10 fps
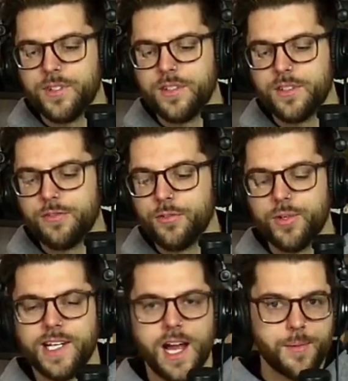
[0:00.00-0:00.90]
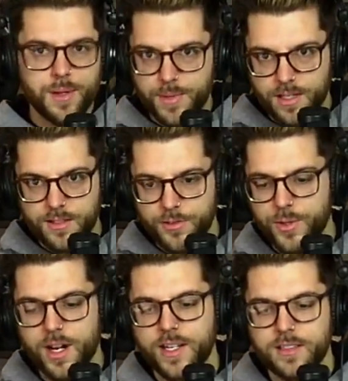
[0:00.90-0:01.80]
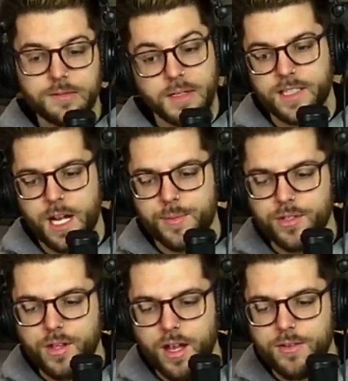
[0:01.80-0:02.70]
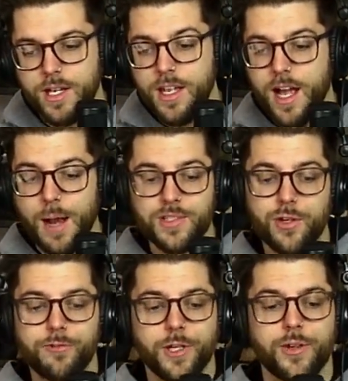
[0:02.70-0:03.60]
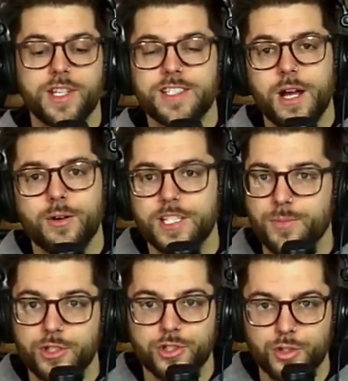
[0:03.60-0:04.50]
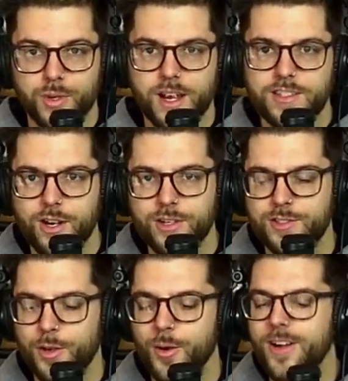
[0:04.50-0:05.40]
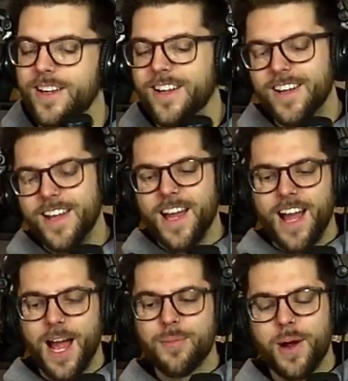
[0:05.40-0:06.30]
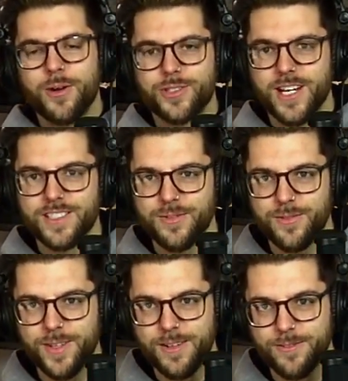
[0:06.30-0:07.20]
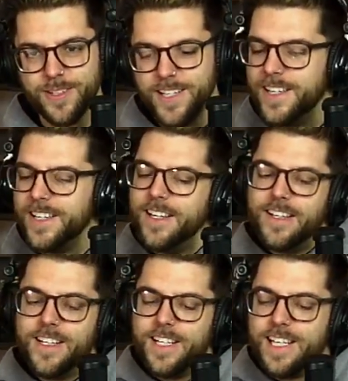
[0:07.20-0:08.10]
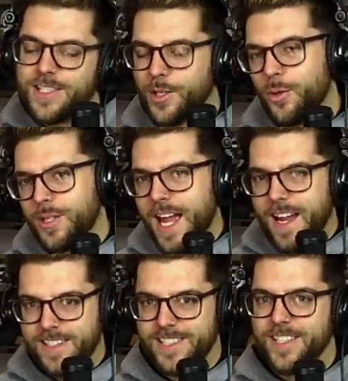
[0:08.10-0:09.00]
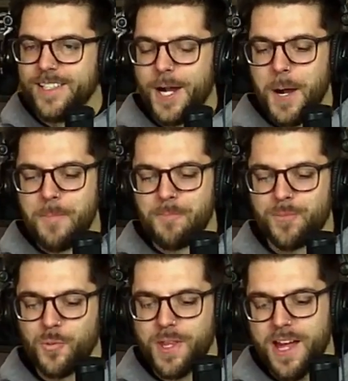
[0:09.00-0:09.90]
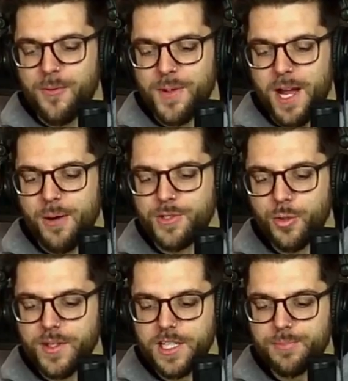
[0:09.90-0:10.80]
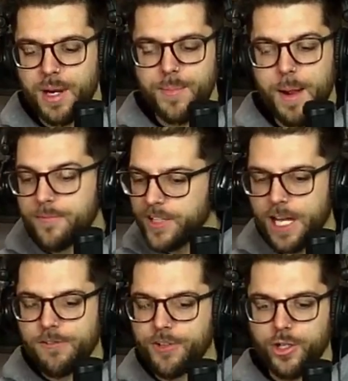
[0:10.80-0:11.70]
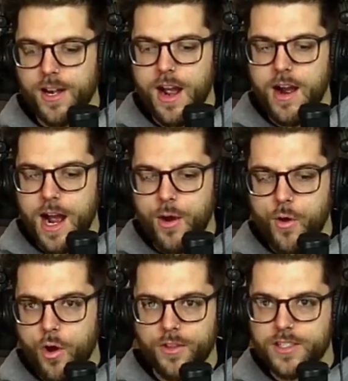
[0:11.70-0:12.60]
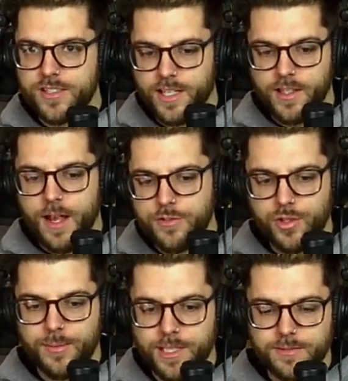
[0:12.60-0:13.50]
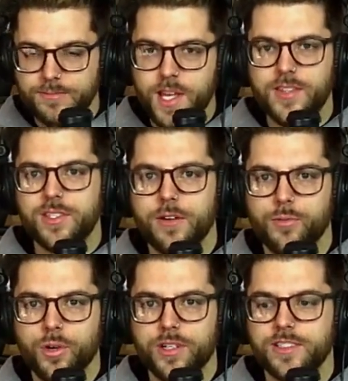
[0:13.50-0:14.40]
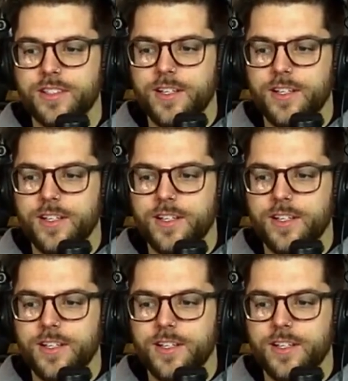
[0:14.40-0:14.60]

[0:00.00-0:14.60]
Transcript: feel free to comment me through here. I can comment you live. I'm still figuring this out as much as you guys are, so I apologize if it's a little lax with how I'm doing this, but I'm kind of figuring out how all this like live streaming and stuff works.